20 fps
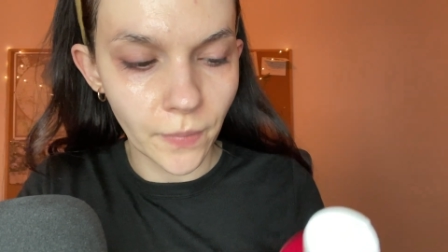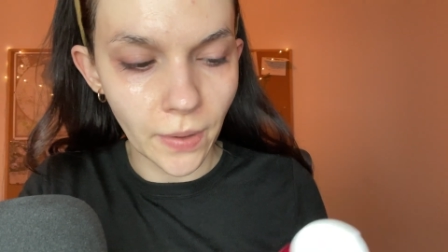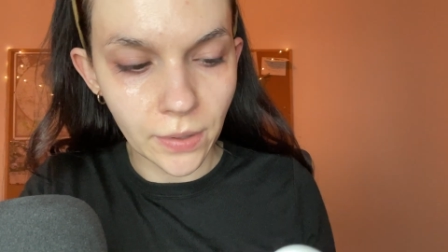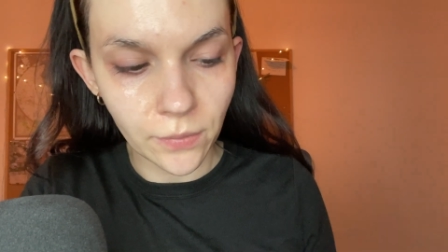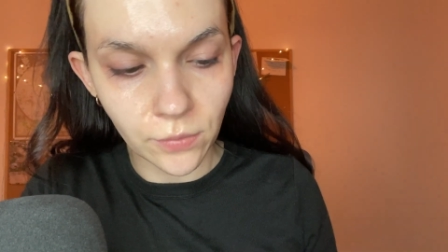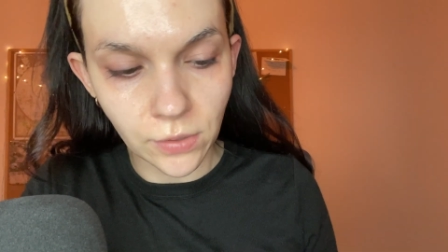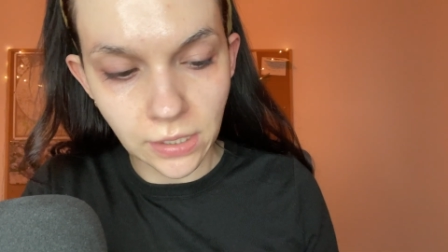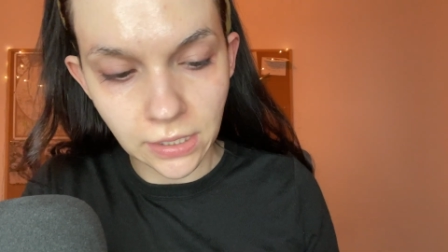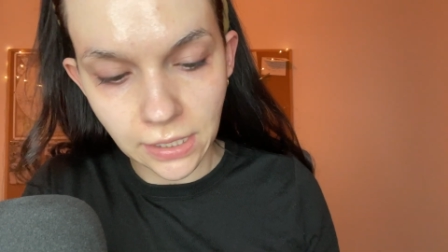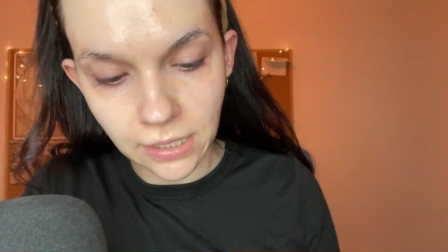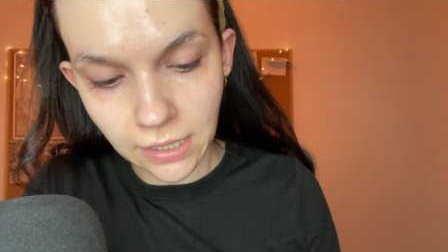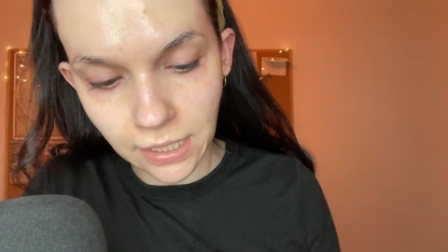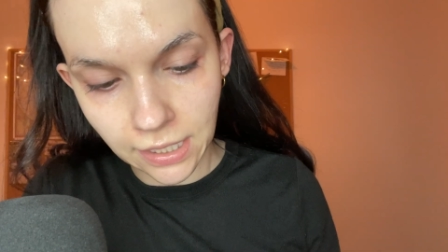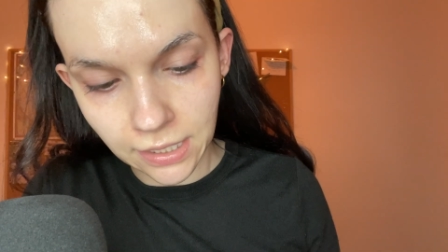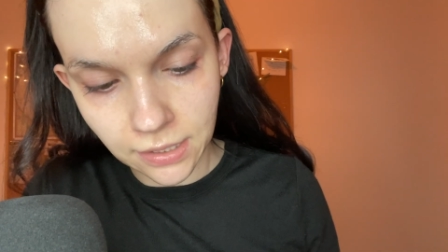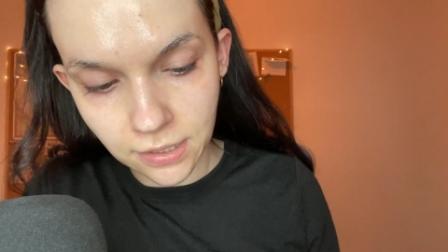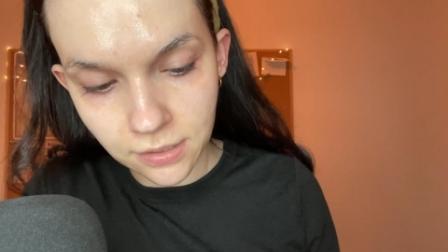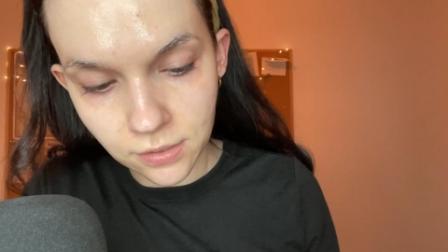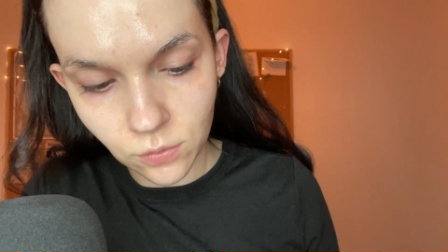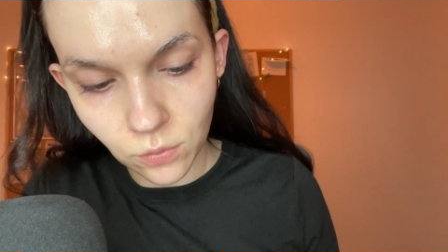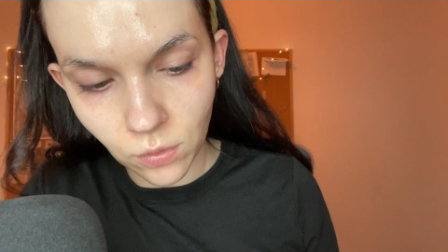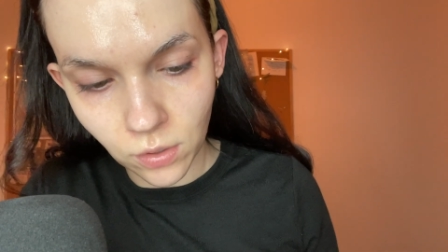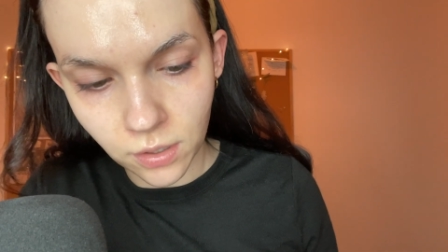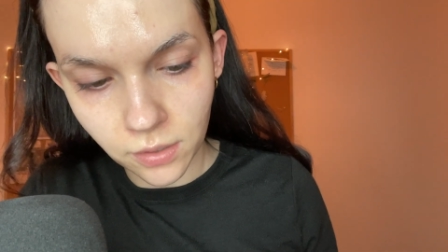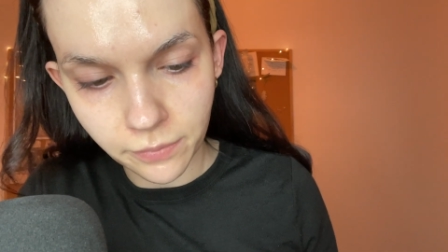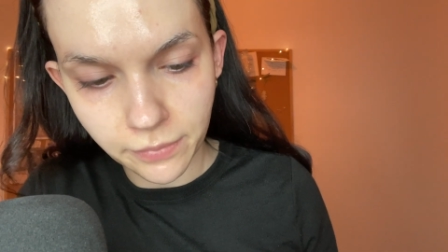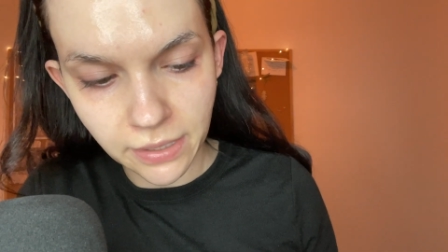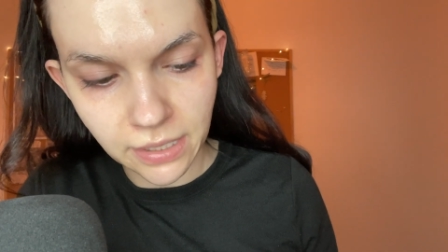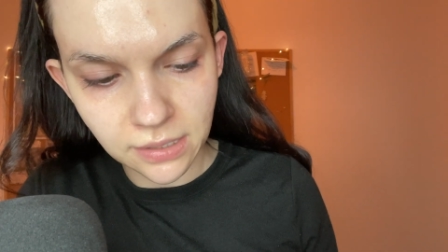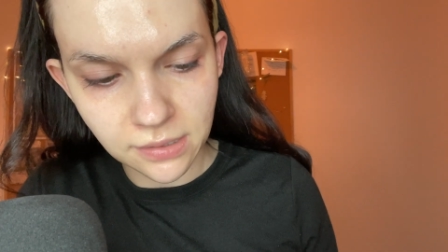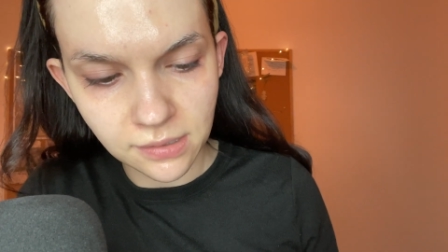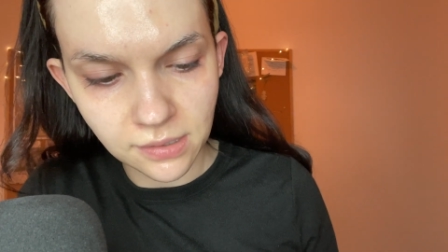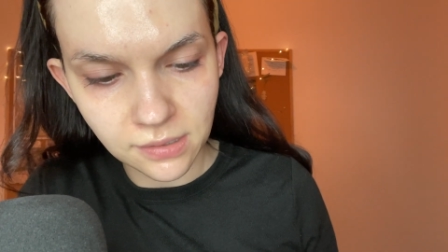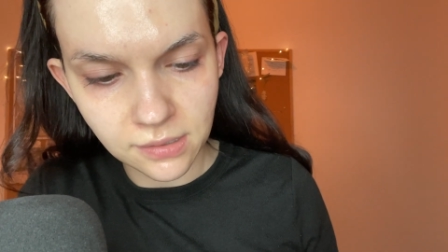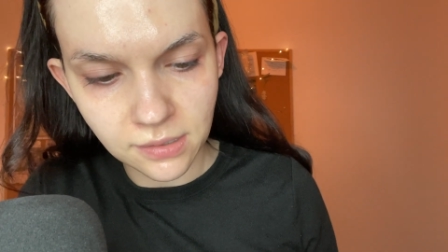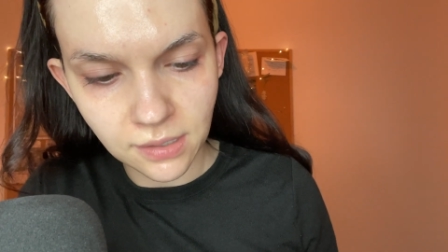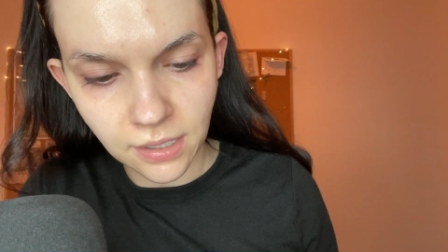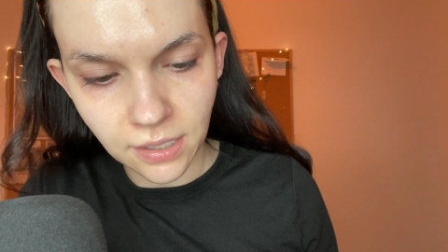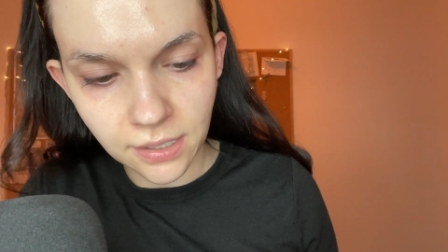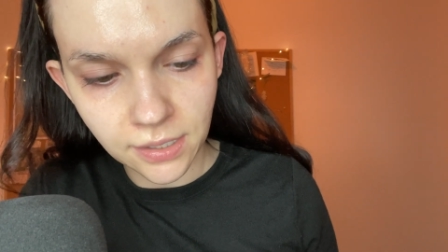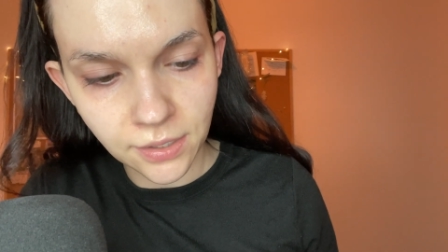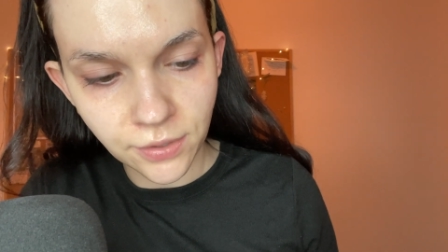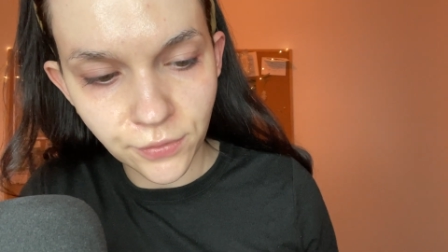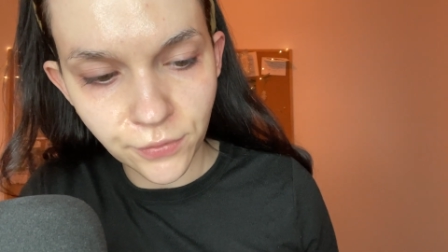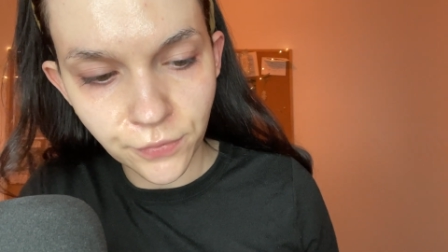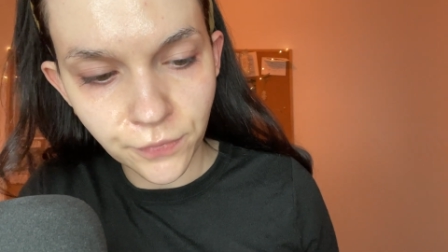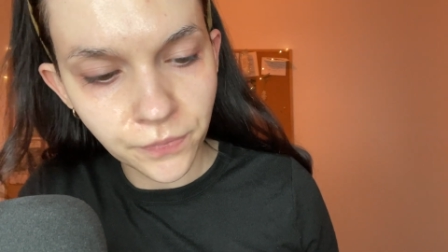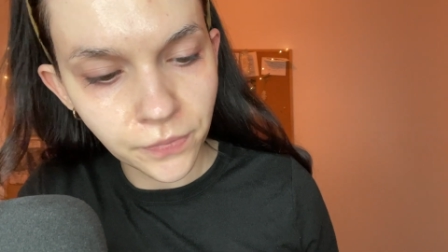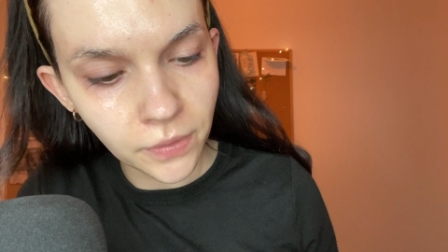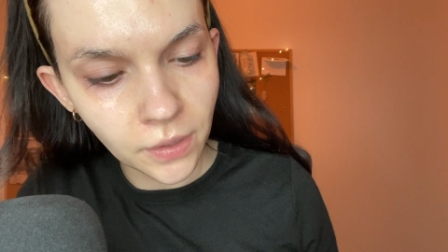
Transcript: I really like this one because it's kind of